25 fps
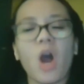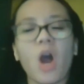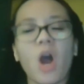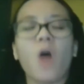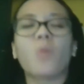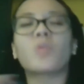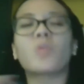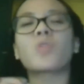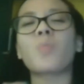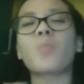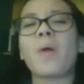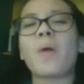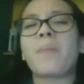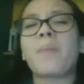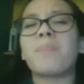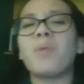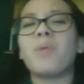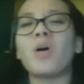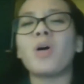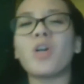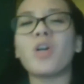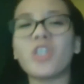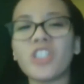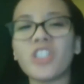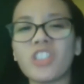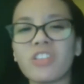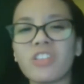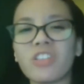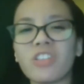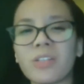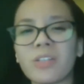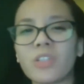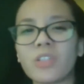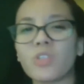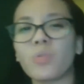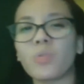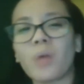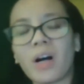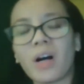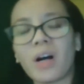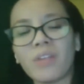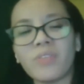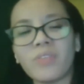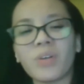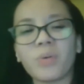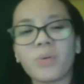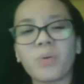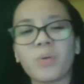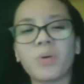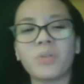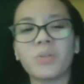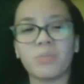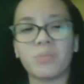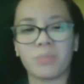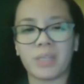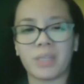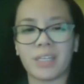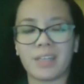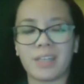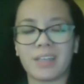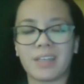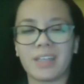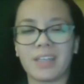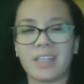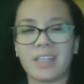was what pushed 12-year-old me